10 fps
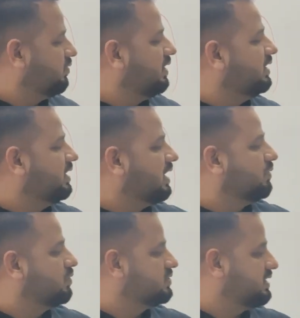When I
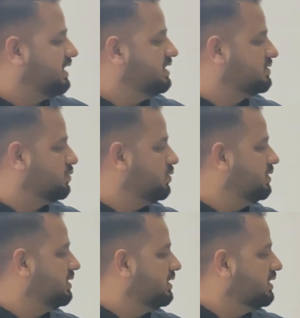was 10 years
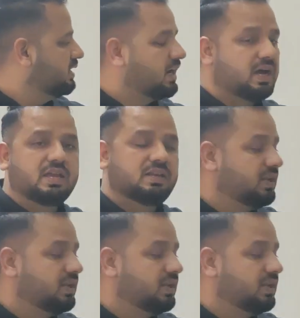old, I